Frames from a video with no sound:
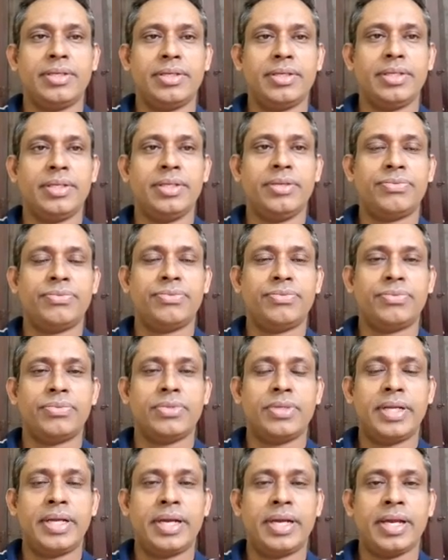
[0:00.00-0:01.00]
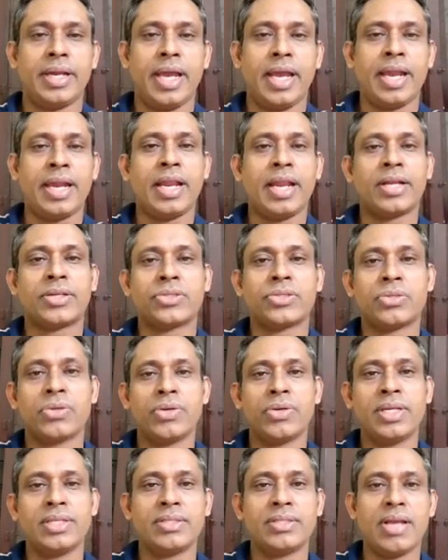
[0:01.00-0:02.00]
If an
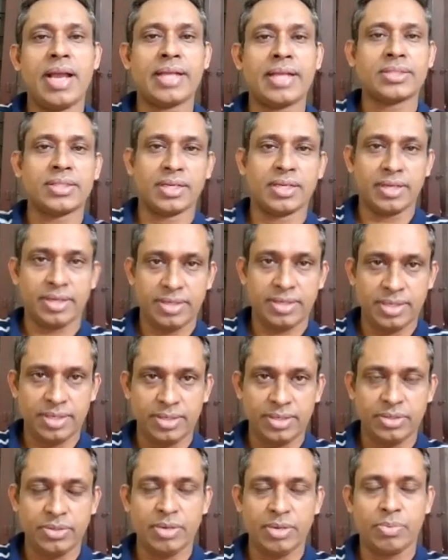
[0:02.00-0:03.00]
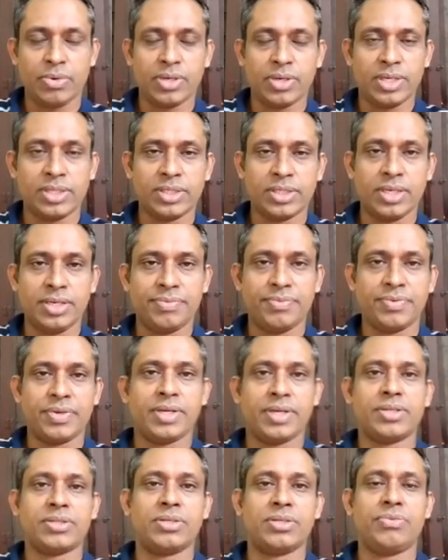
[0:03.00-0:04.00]
electron is accelerated through a potential
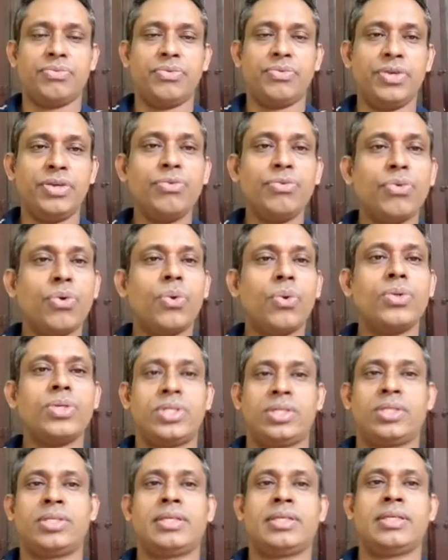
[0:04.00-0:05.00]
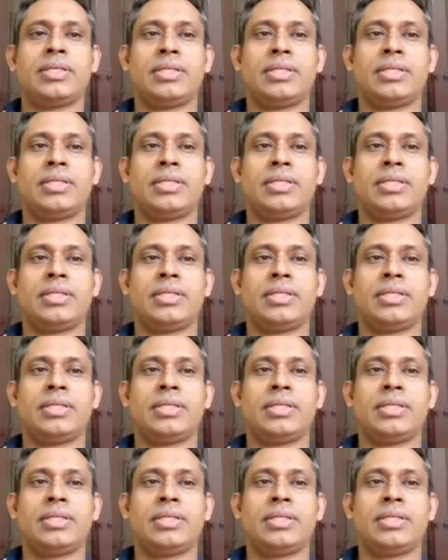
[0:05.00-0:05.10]
difference of v volts,